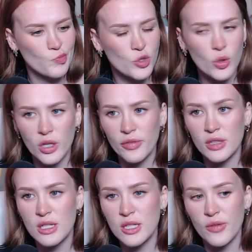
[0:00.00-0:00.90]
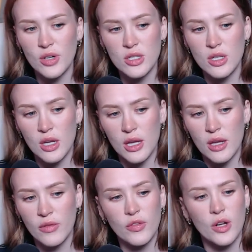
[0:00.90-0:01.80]
You could have at least given us
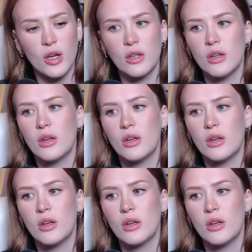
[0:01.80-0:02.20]
Infinaut.